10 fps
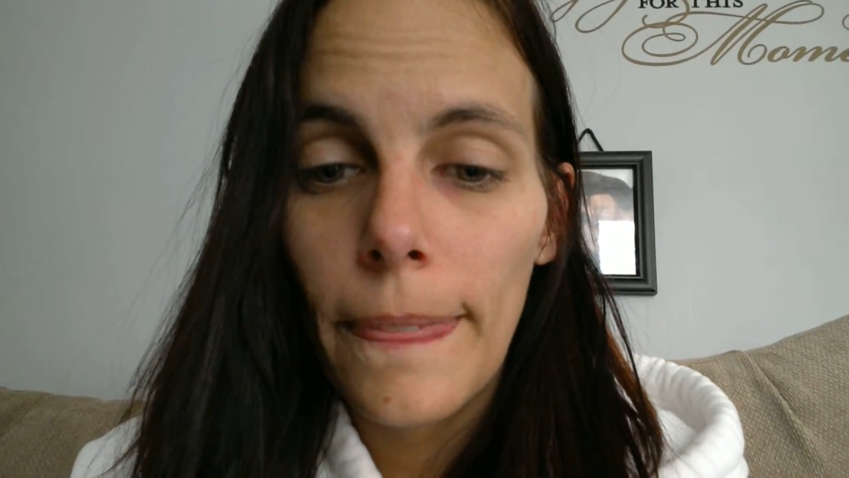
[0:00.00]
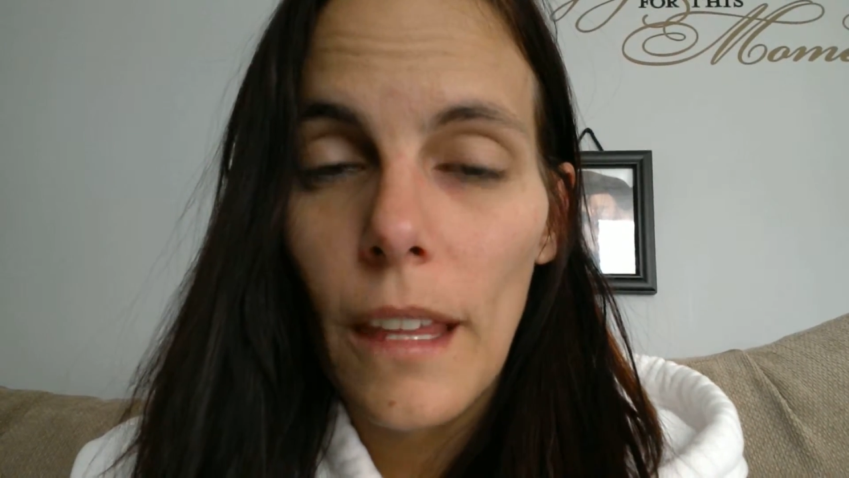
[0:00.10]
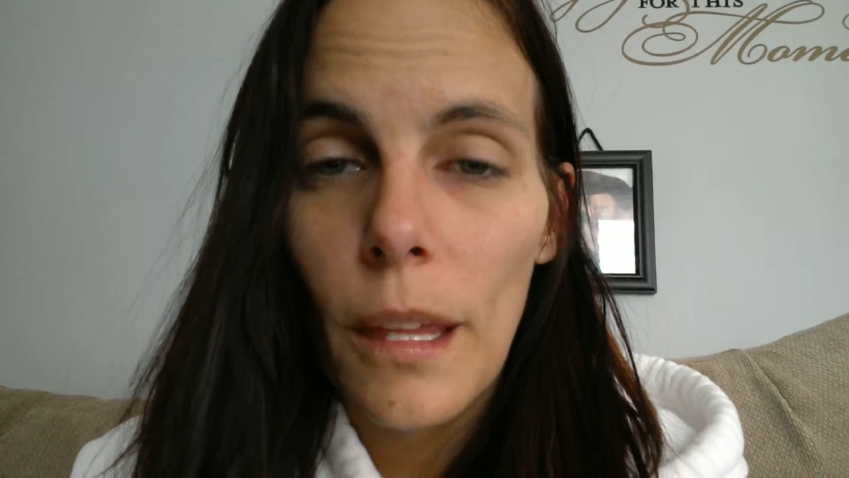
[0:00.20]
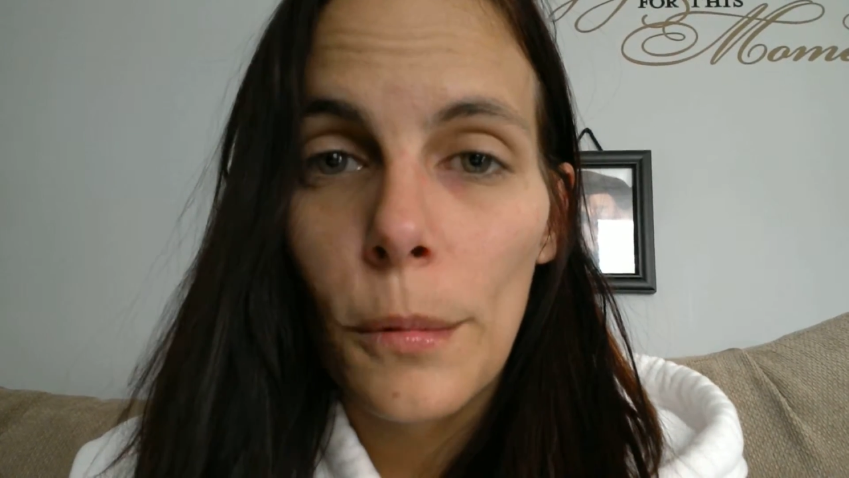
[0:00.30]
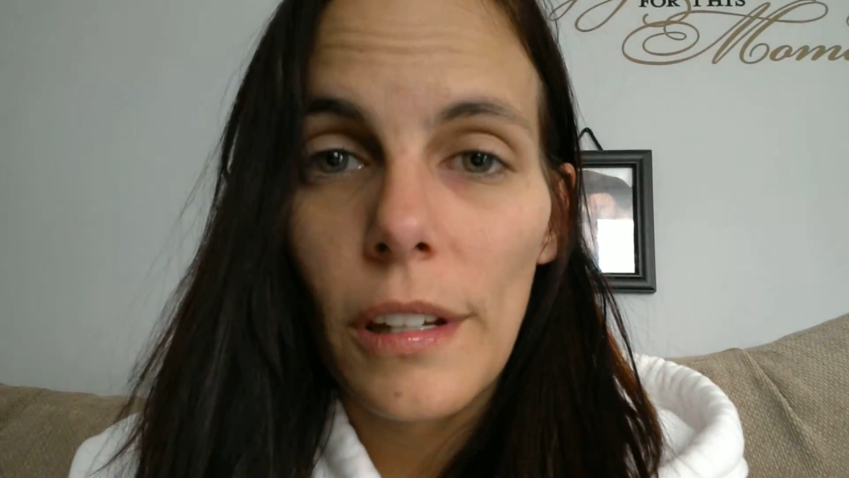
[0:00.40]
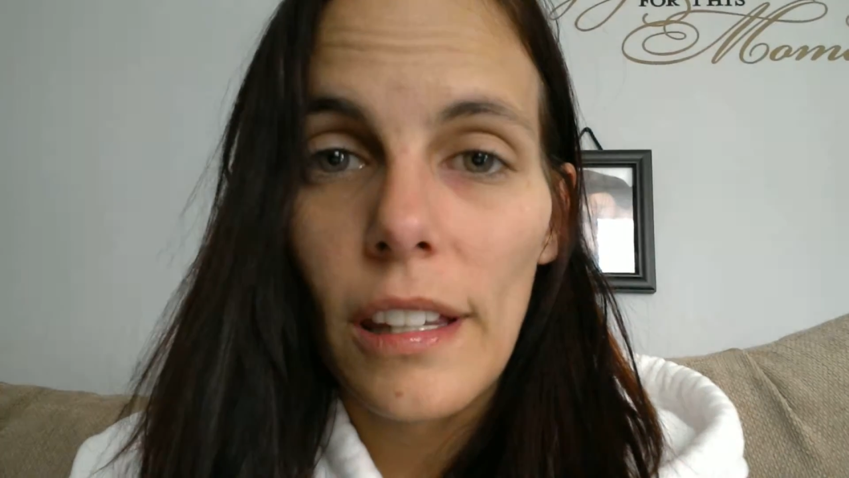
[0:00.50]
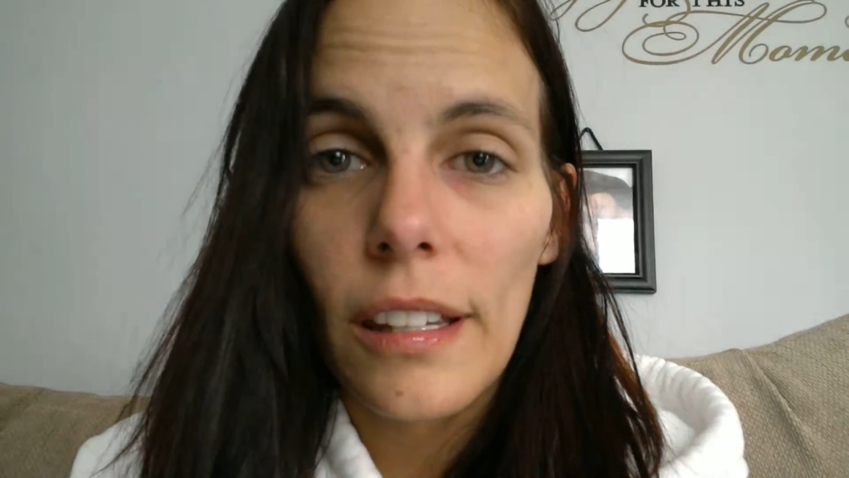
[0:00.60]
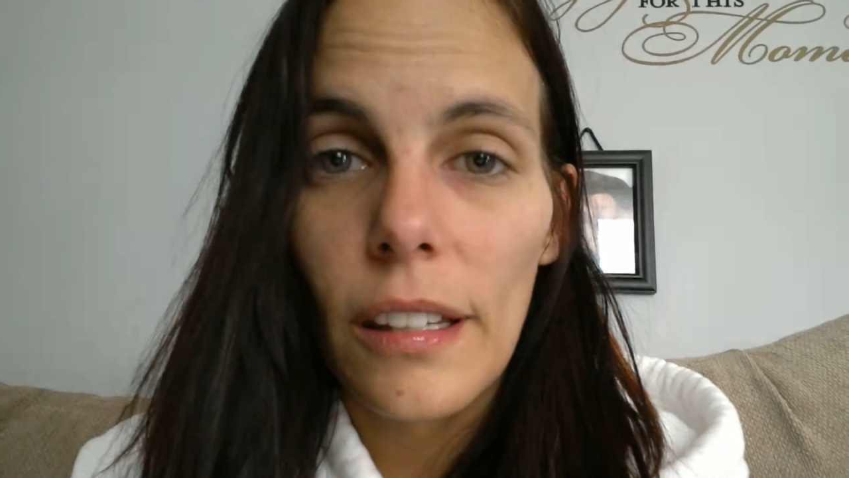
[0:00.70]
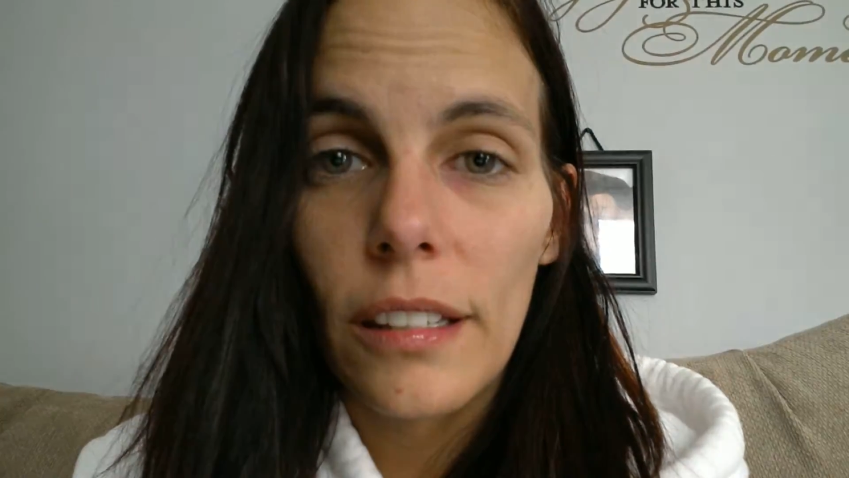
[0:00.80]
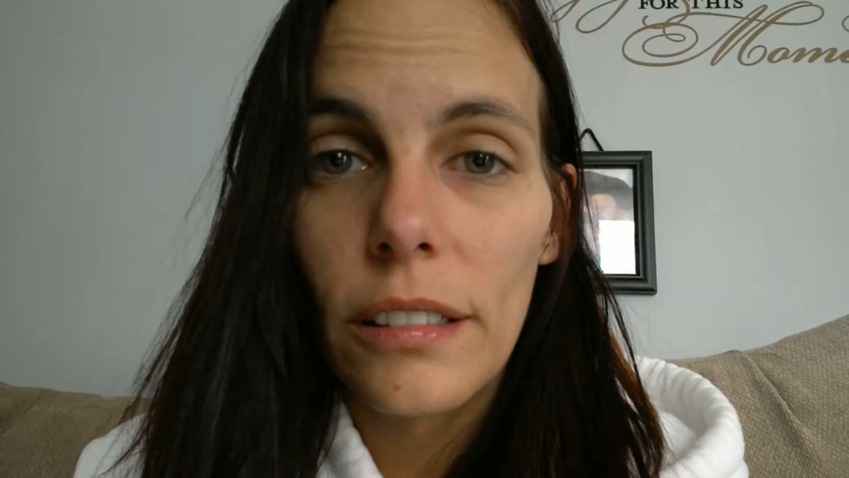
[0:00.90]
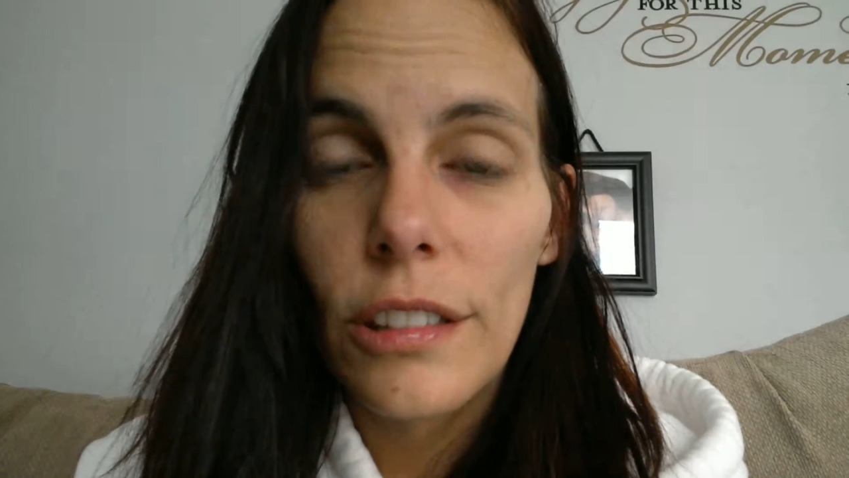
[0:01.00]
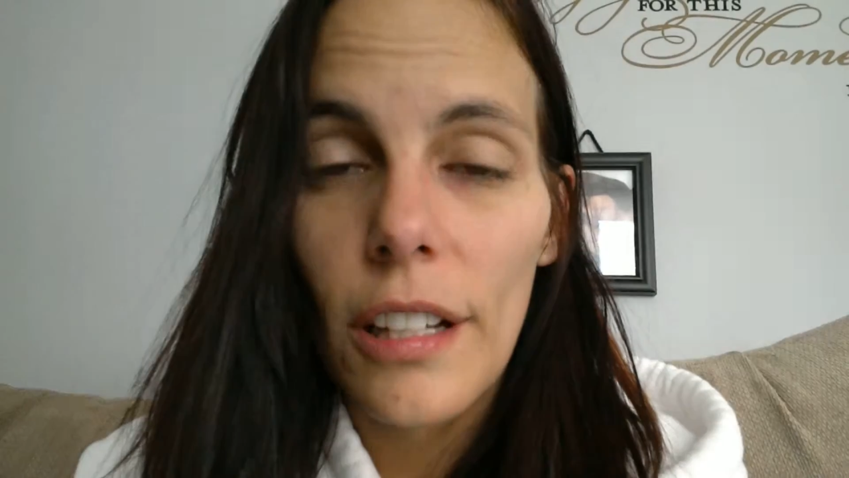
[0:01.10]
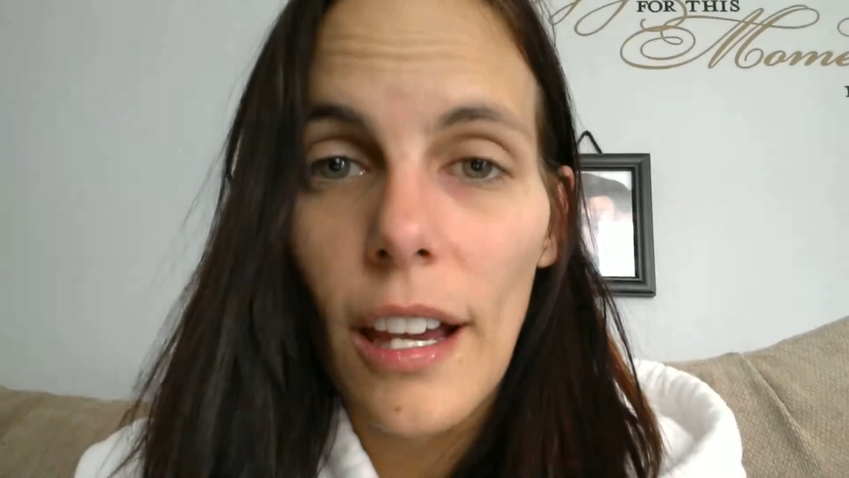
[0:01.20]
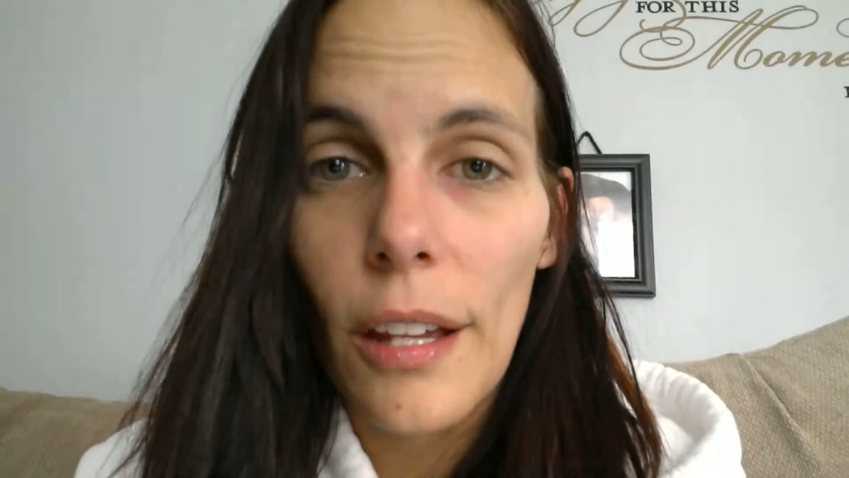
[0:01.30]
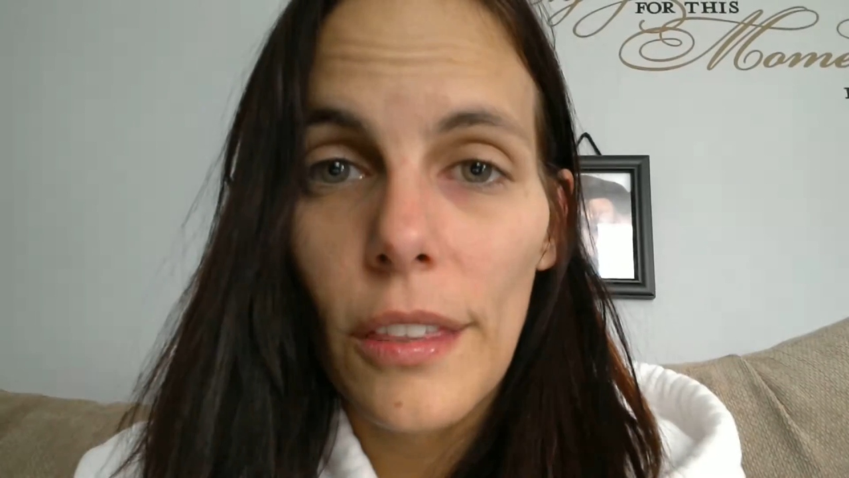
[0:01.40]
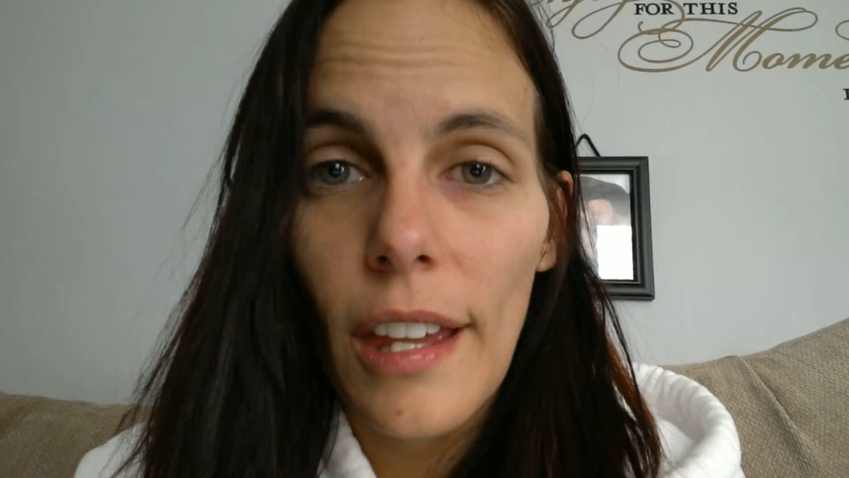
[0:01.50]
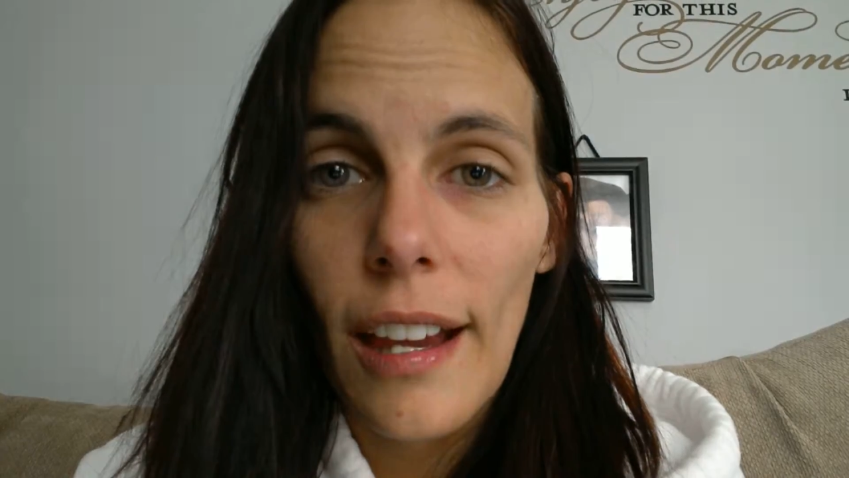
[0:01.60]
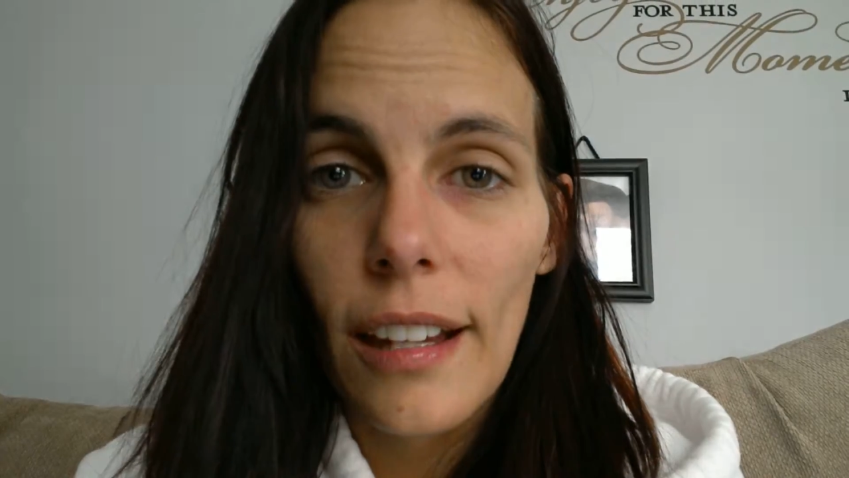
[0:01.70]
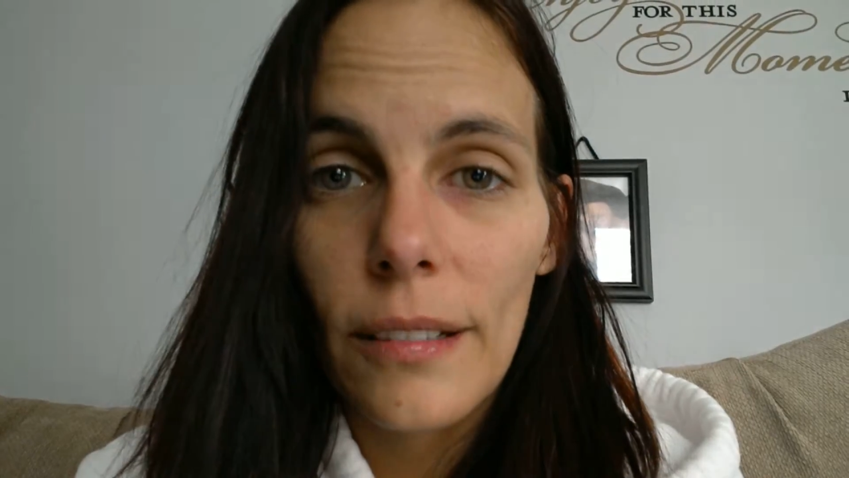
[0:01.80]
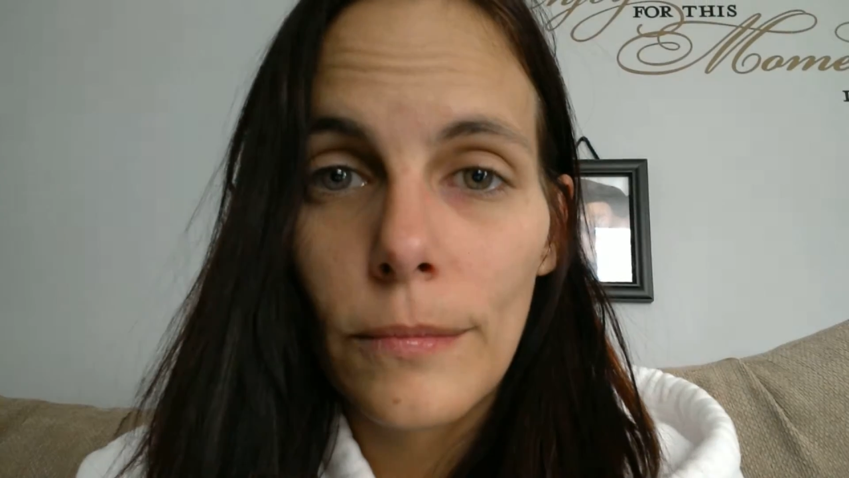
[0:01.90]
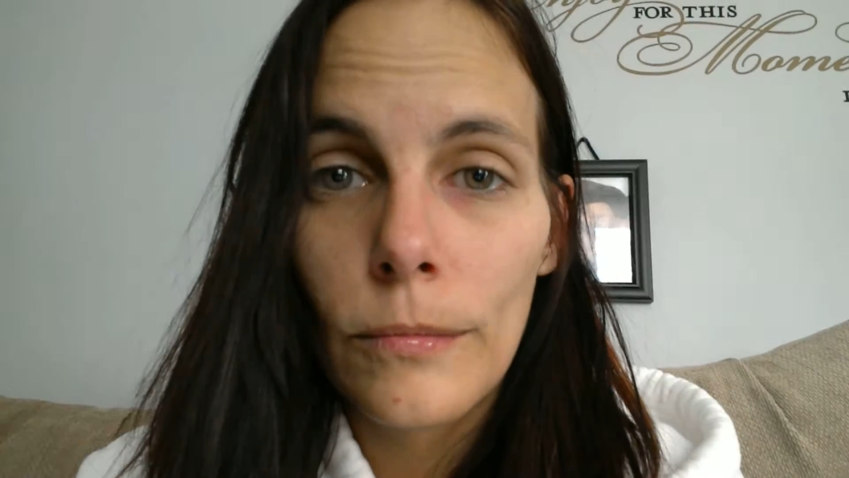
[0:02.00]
and we took out that